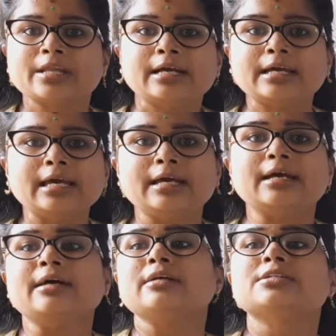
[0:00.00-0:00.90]

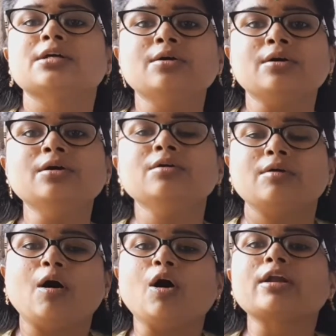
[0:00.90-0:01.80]
Okay, so
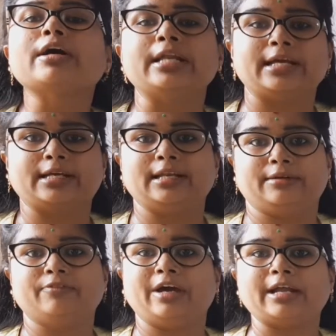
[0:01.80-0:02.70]
organically
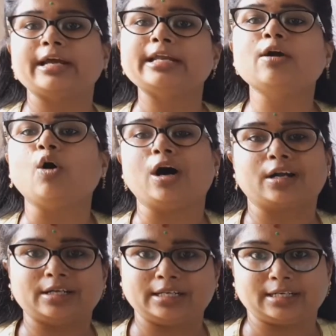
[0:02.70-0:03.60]
we are getting
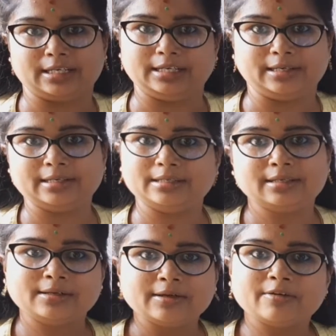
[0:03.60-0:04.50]
organically.
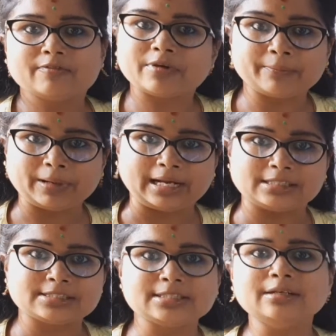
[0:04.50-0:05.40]
from plants,
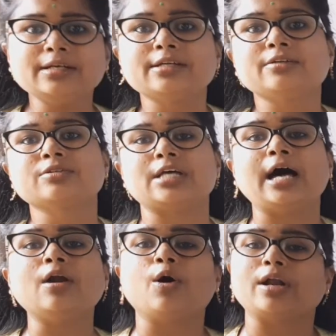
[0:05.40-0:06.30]
isn't it? Those
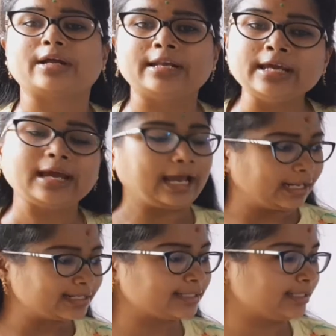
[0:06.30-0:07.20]
are organic
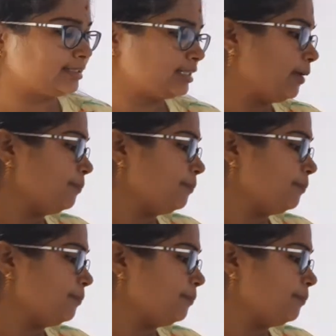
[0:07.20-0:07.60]
acids.